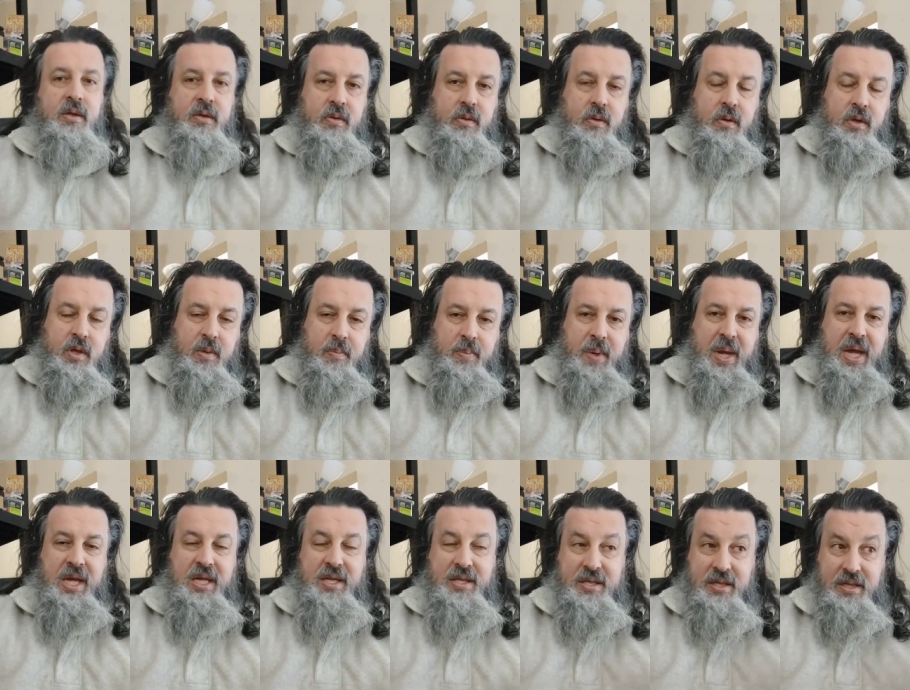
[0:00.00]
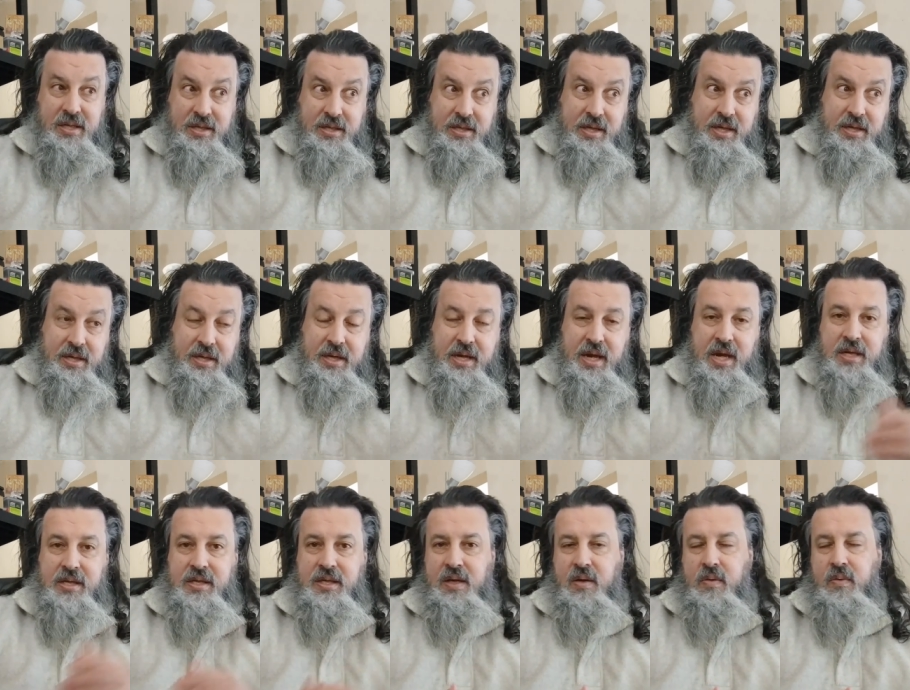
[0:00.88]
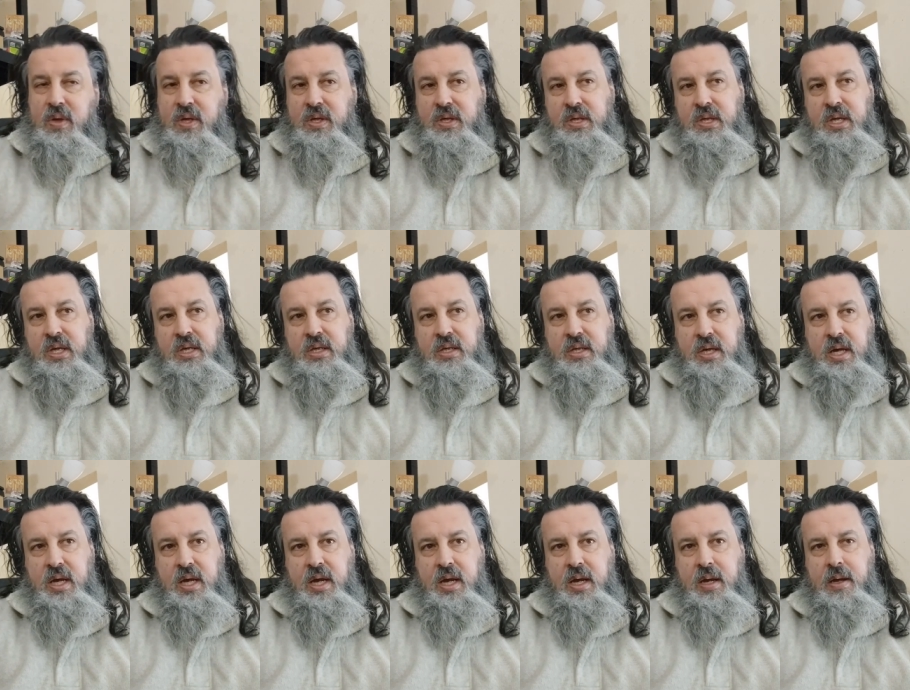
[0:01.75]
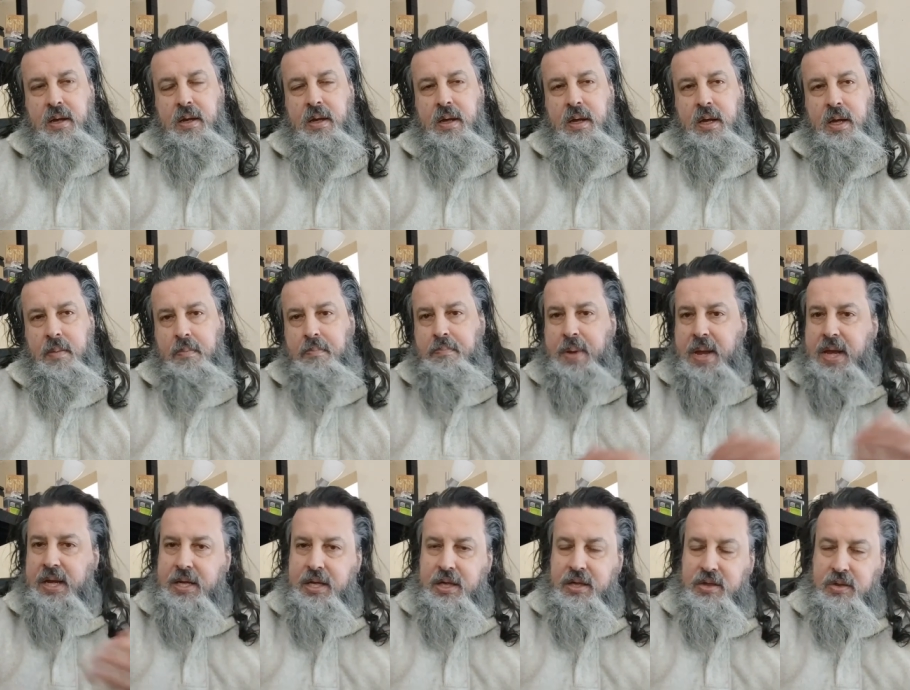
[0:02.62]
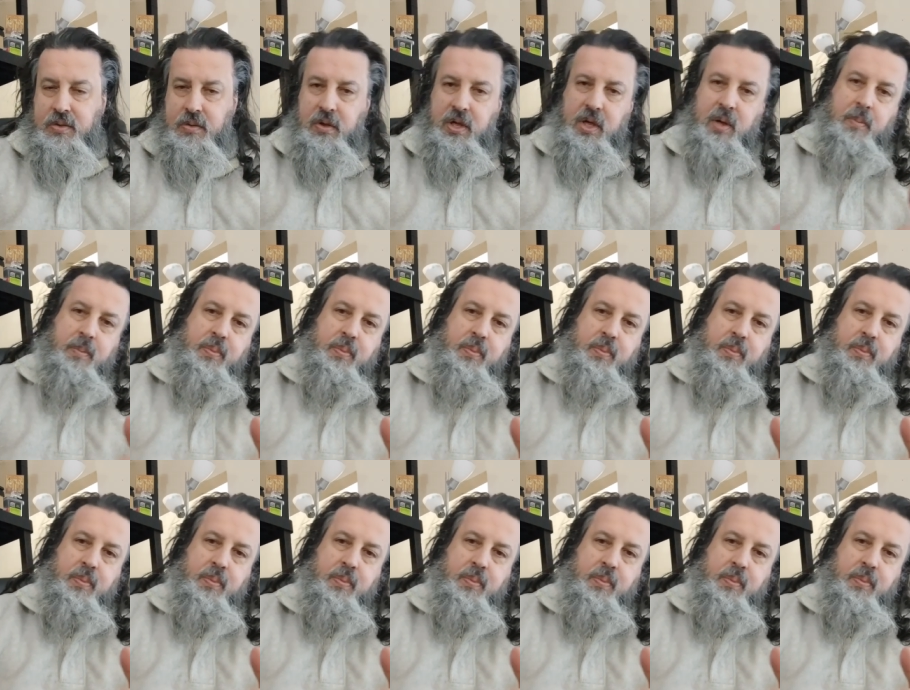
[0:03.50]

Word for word: so the base in, in the case there was is uh, baking soda.